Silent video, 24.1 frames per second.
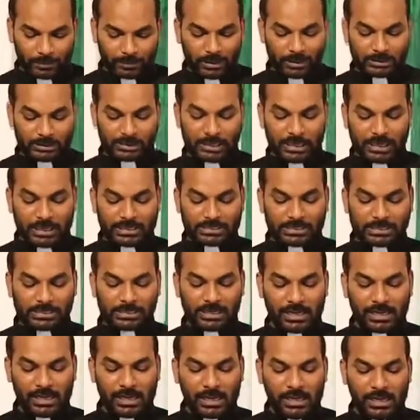The
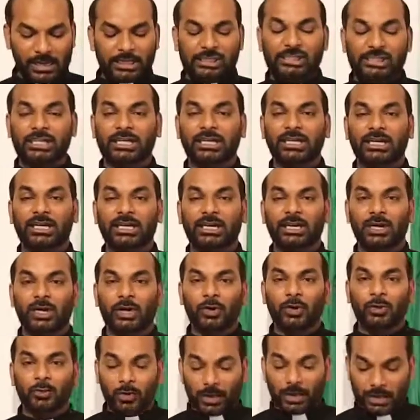church is
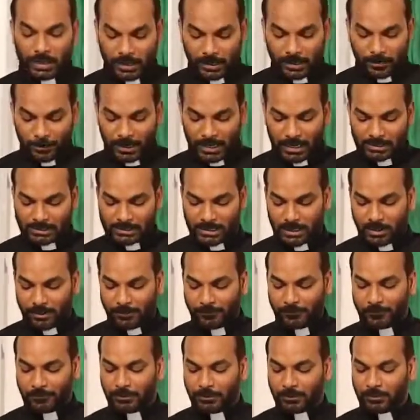the dwelling place
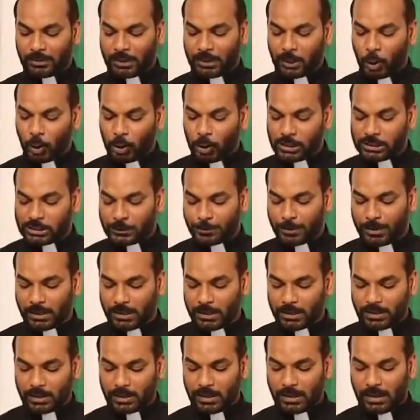of the Holy
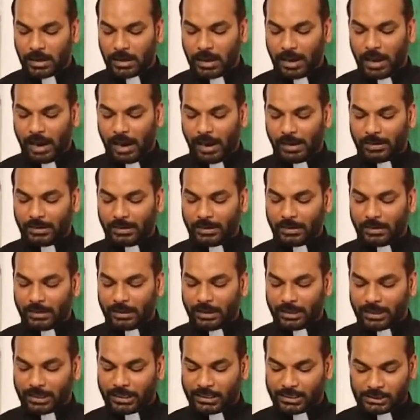Spirit, and
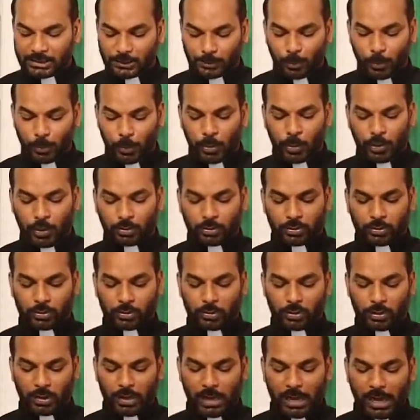it is
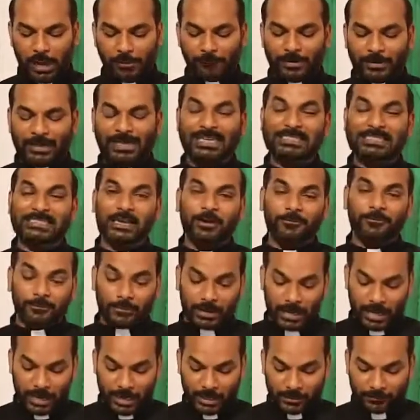both a witness of
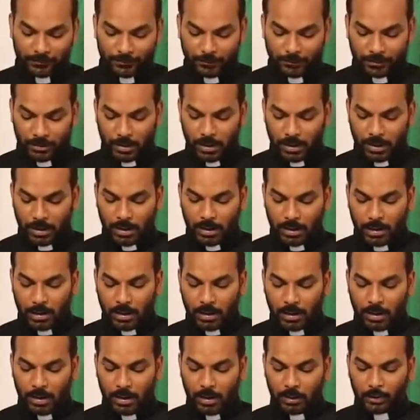life
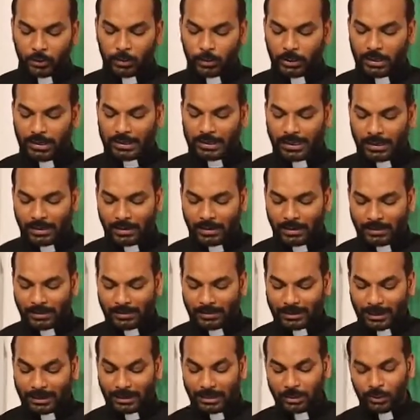to a
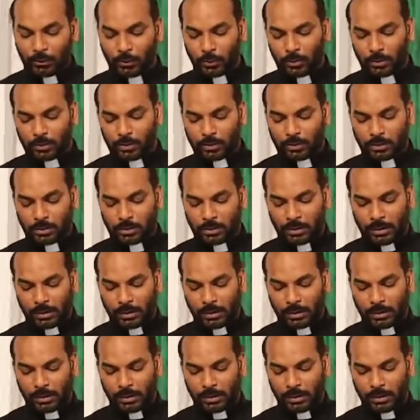dying world,